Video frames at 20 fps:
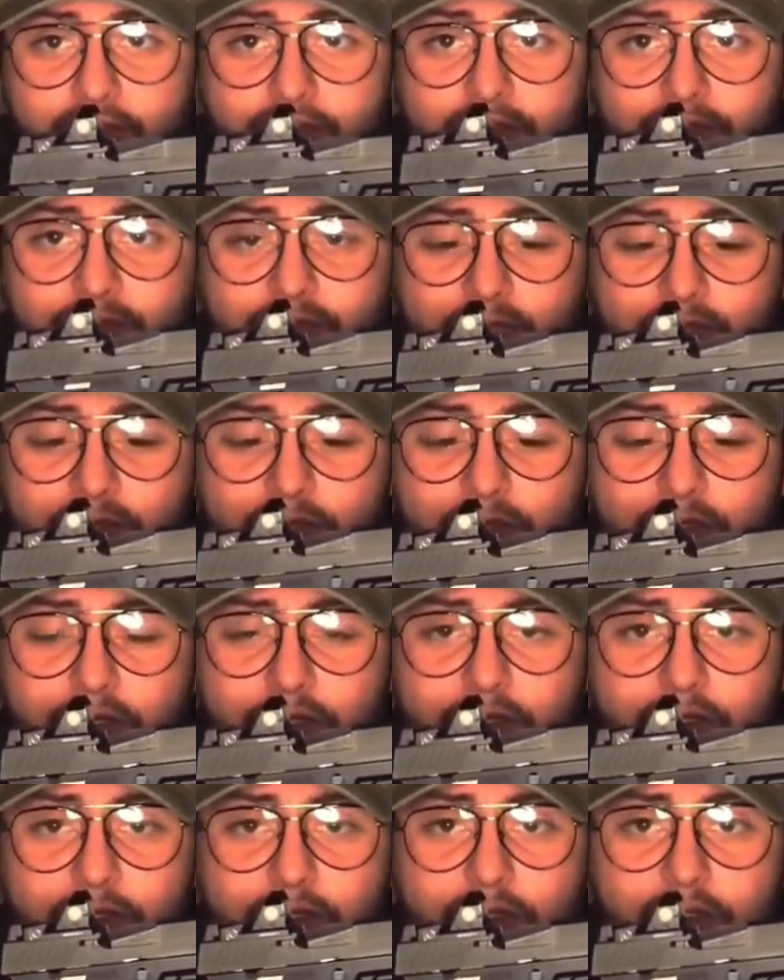then you
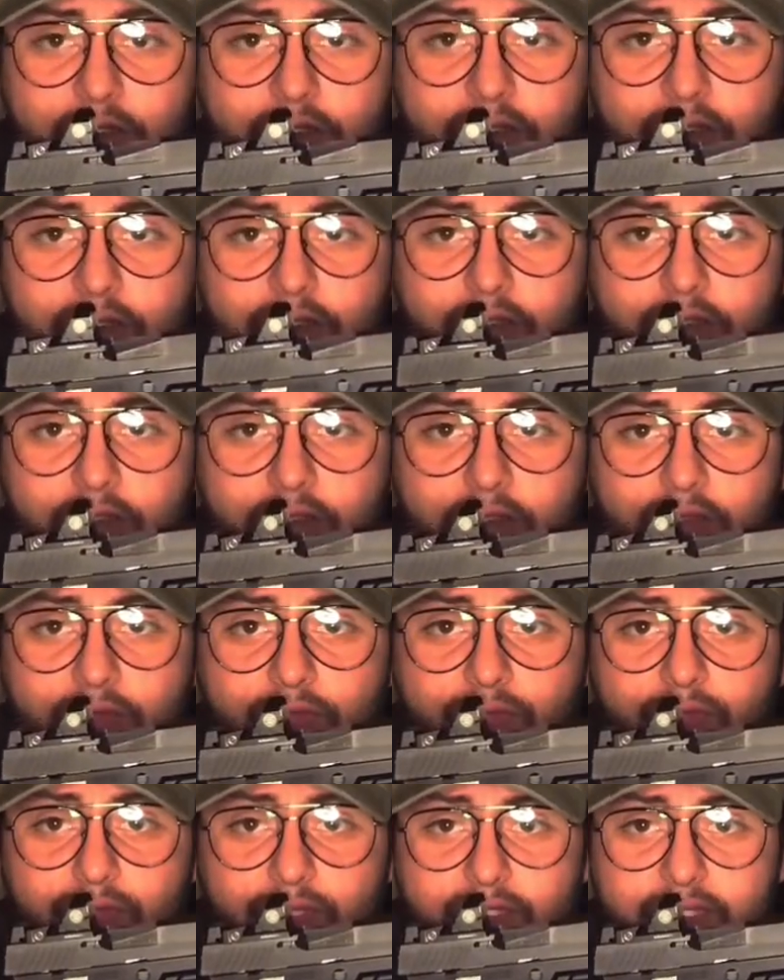could
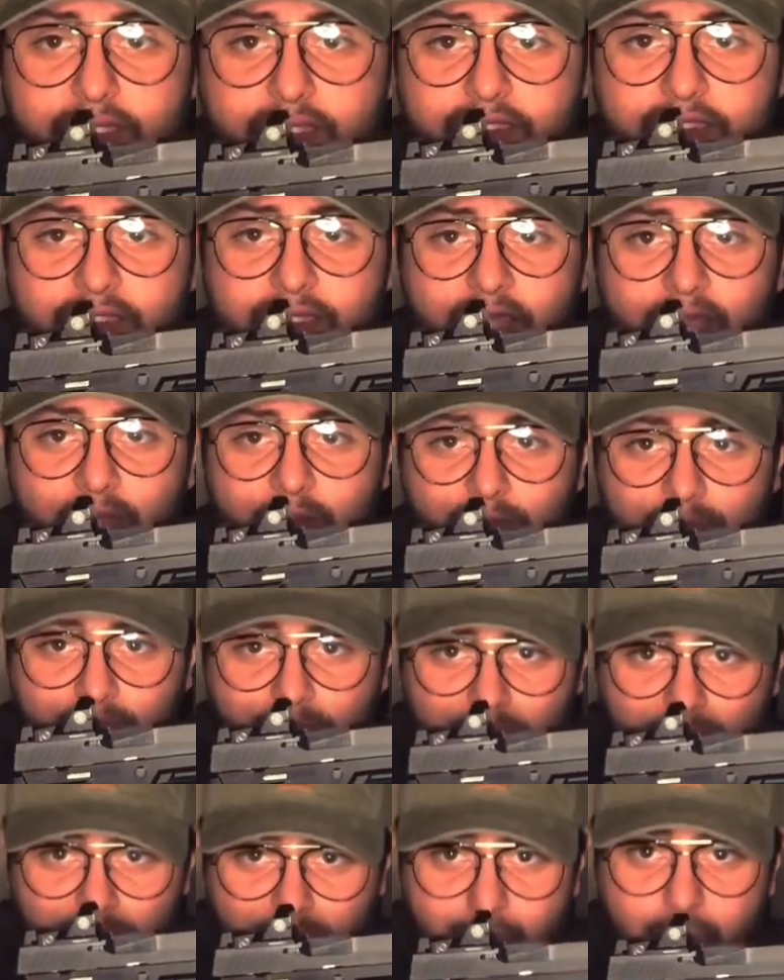release and
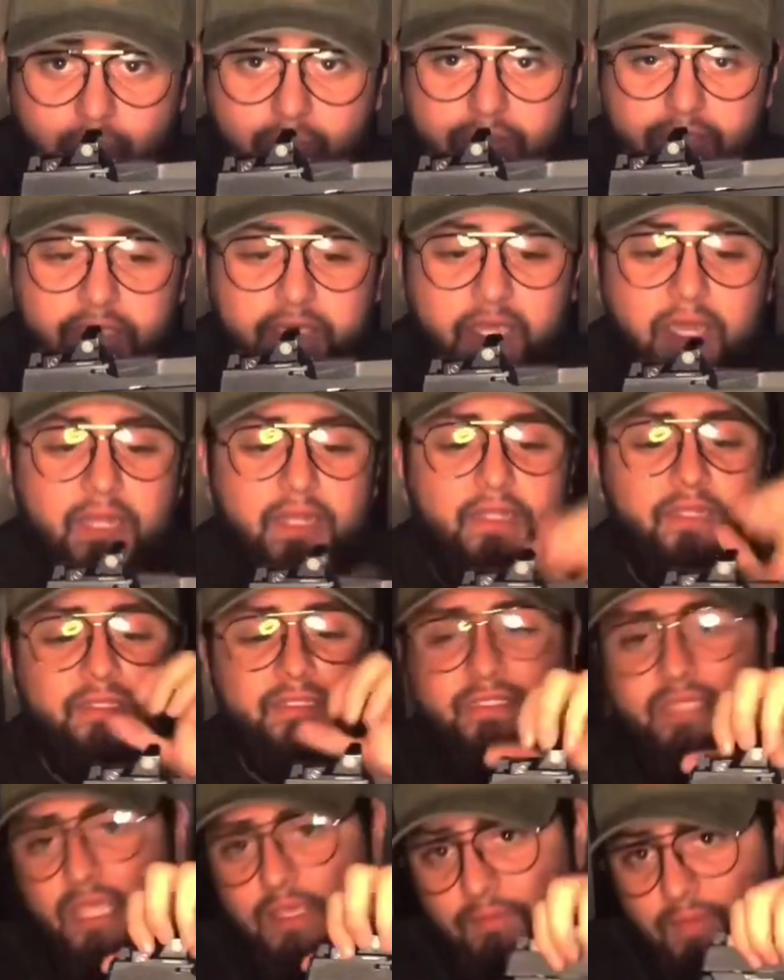pull again, the
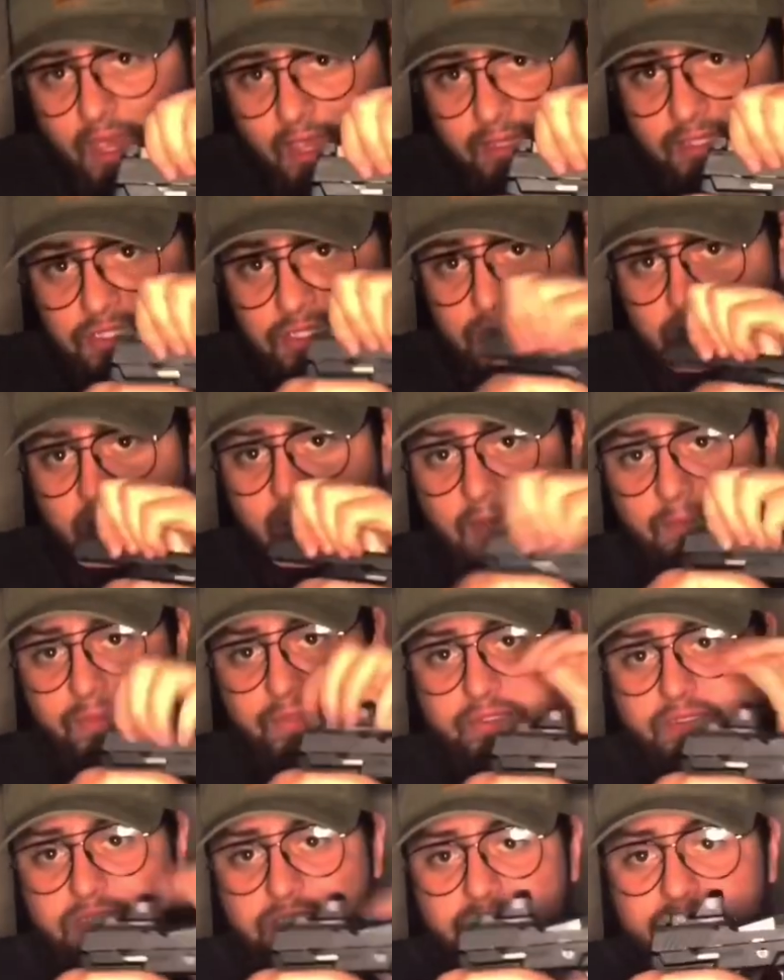same action
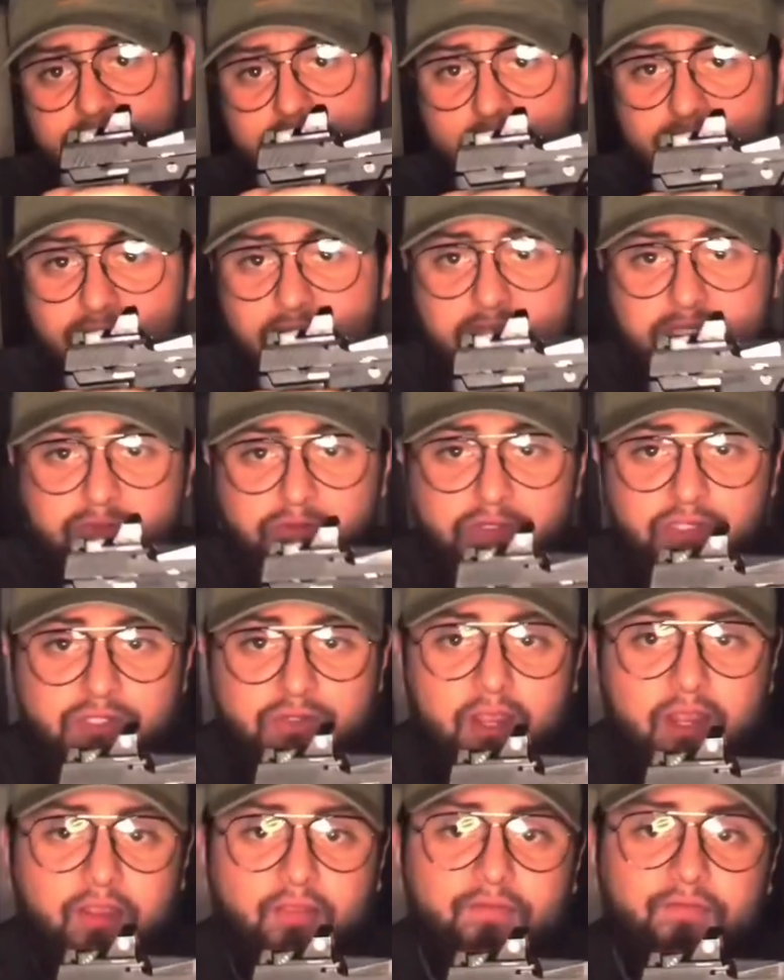happens. So that's what
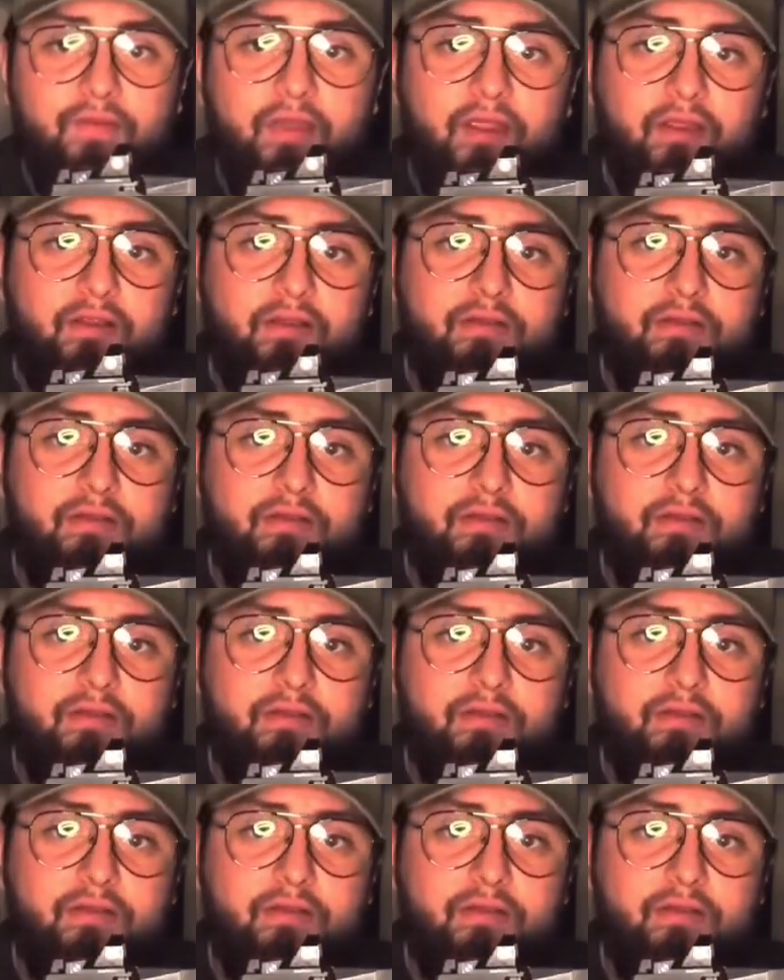striker fire